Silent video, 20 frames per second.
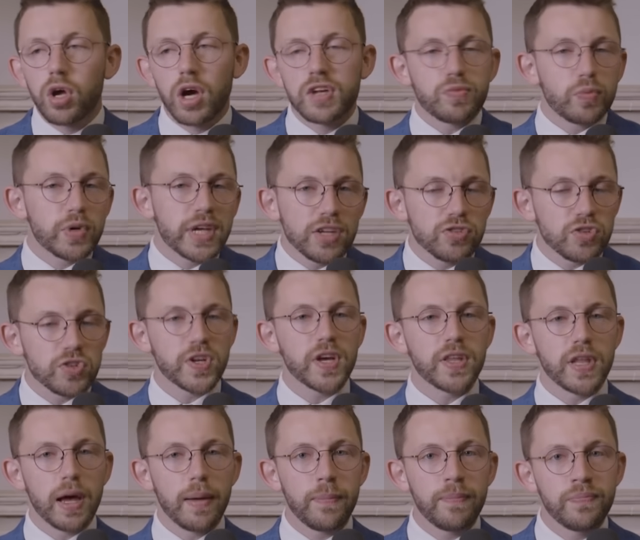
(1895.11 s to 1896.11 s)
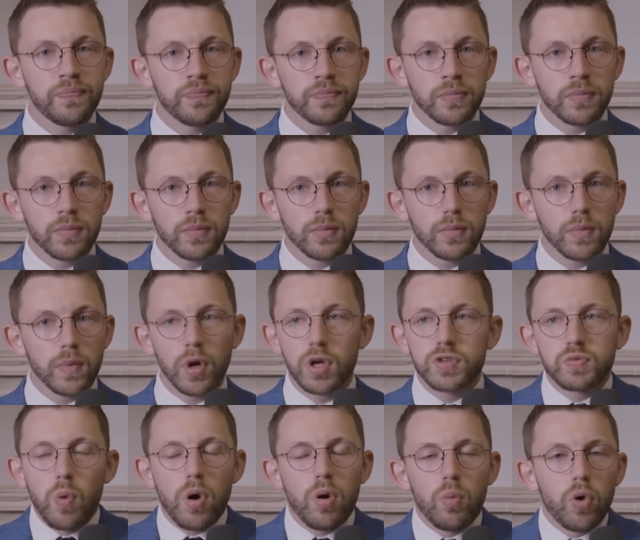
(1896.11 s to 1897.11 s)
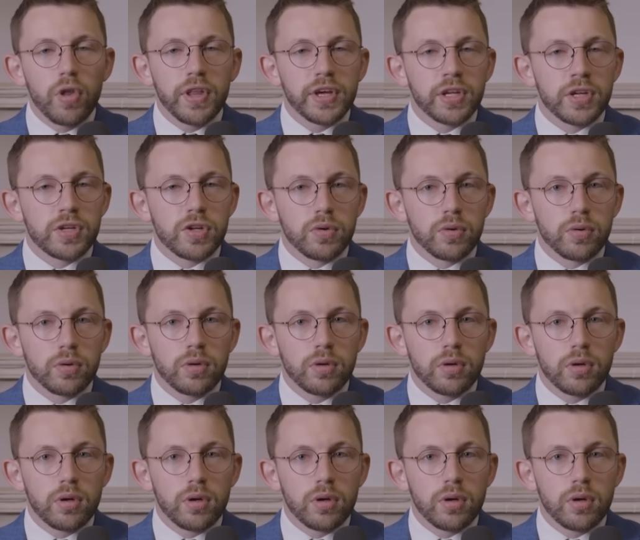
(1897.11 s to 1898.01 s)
Guys, we can just say that. Because what are they going to do?